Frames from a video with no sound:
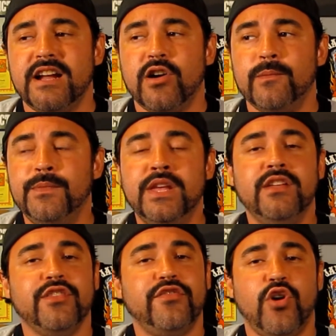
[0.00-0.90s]
Now,
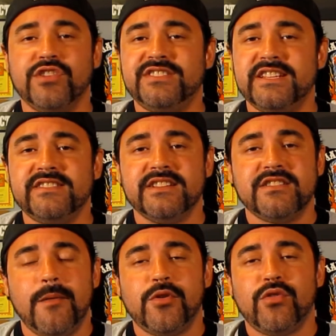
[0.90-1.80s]
the fall season is
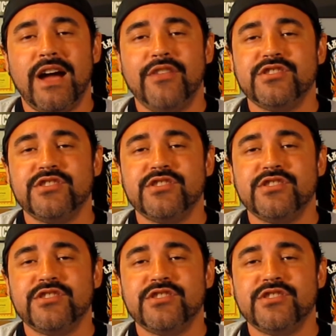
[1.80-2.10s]
coming around.